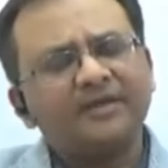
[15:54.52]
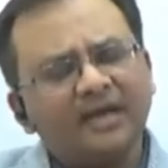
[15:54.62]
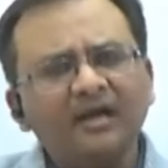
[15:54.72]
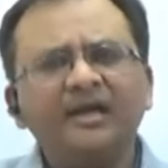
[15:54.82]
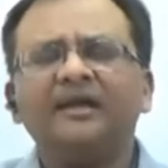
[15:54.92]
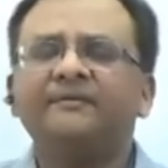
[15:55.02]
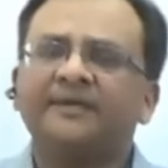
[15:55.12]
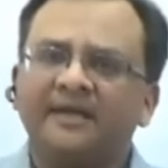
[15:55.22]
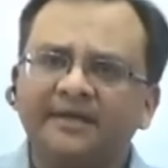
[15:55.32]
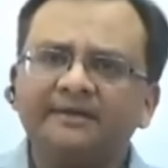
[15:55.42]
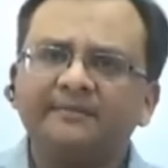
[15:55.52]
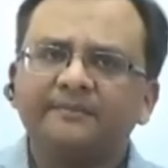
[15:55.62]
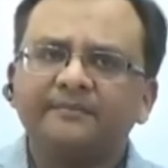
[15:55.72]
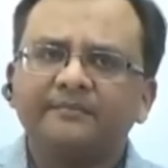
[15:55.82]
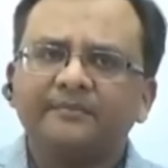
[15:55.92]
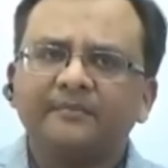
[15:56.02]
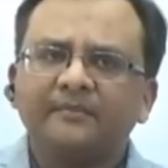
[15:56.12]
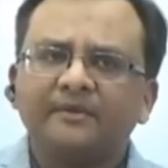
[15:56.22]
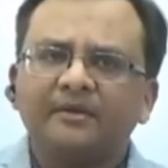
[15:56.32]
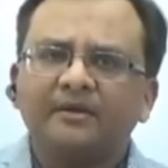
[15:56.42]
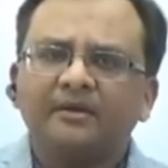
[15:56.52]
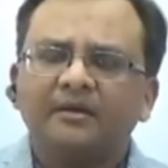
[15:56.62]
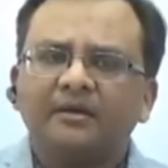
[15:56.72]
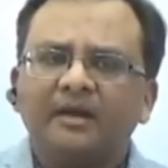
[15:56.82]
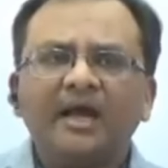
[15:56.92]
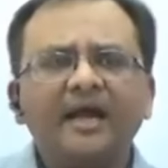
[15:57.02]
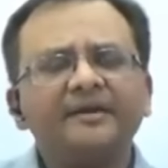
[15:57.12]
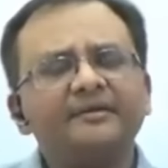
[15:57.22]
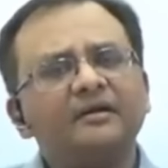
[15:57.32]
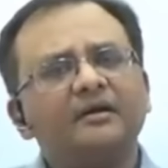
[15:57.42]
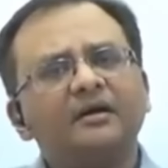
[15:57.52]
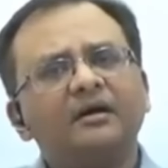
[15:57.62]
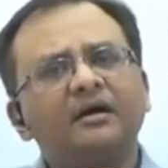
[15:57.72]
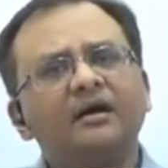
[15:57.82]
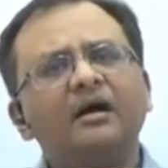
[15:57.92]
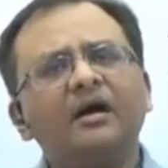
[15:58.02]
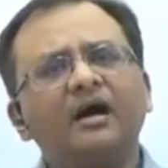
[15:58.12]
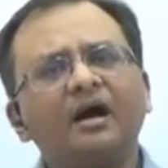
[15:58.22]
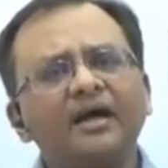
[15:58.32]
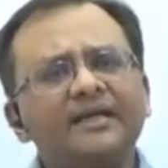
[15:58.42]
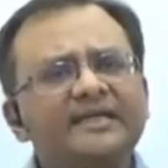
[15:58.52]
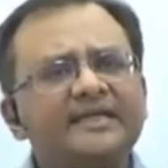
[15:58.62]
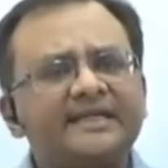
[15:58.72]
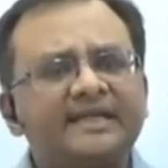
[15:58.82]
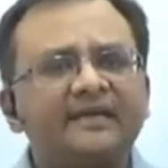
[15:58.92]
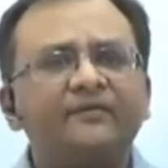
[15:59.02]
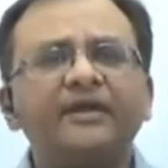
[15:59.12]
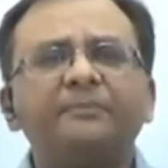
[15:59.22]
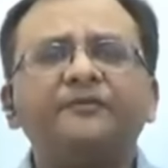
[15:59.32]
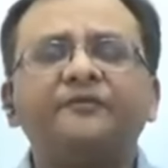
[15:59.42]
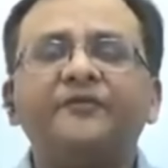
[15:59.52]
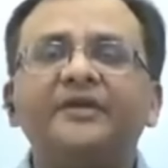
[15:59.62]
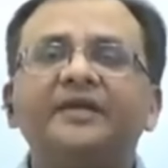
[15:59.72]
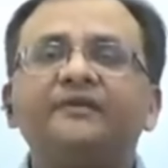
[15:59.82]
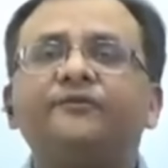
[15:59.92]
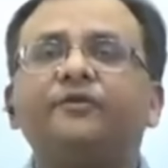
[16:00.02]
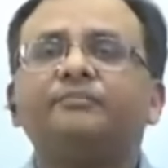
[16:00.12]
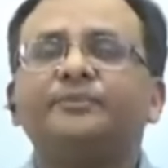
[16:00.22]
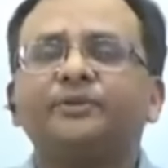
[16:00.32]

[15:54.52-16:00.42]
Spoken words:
what I have read, had a highly developed feeling for